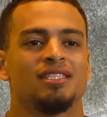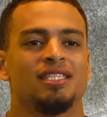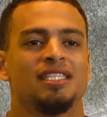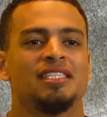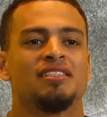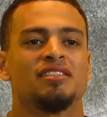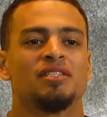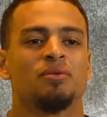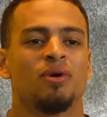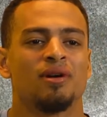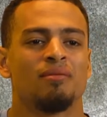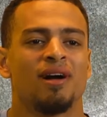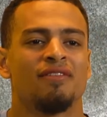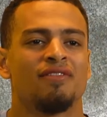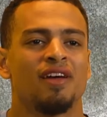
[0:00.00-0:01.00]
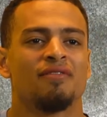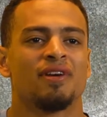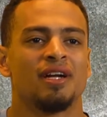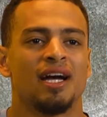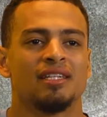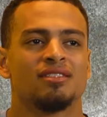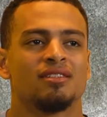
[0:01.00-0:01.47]
easily one of my favorite
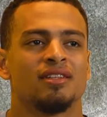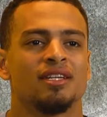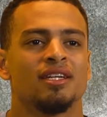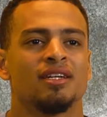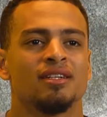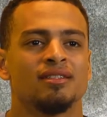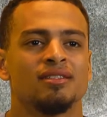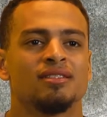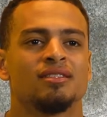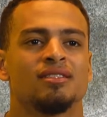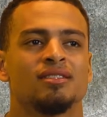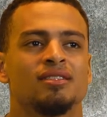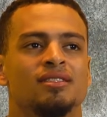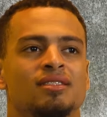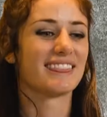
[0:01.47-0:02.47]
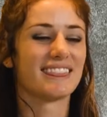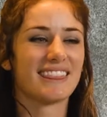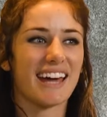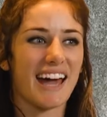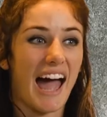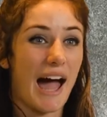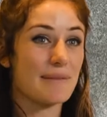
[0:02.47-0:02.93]
nights of the year. The
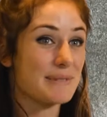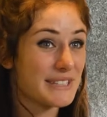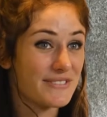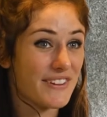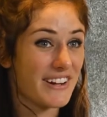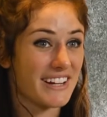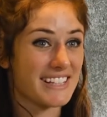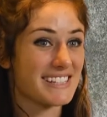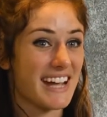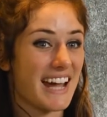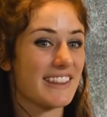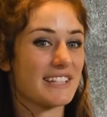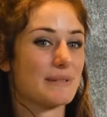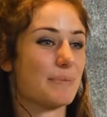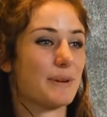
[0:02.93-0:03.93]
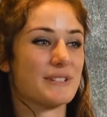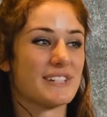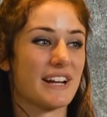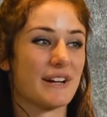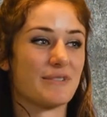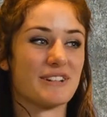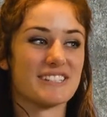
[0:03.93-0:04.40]
atmosphere inside the Sports
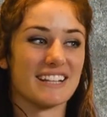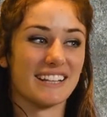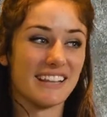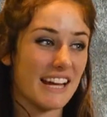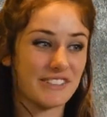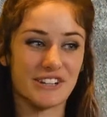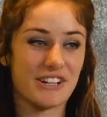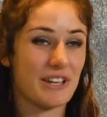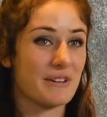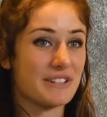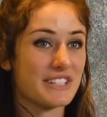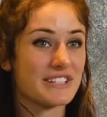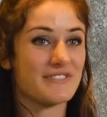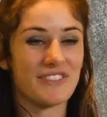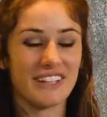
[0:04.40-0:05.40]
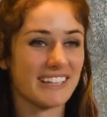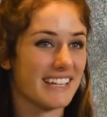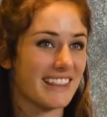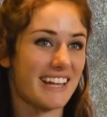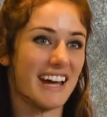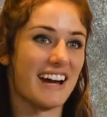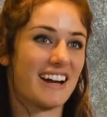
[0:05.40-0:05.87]
Center was electric. You can just feel it in
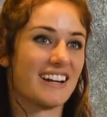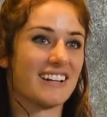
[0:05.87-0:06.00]
the air.